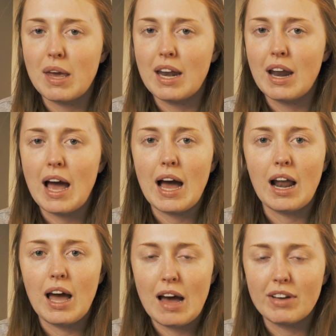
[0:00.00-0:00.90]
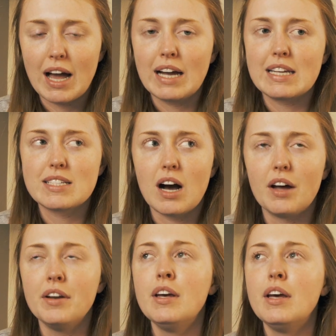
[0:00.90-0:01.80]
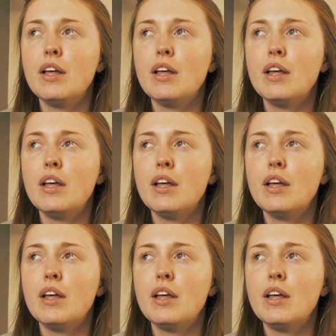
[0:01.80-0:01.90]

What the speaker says: me and having had it done,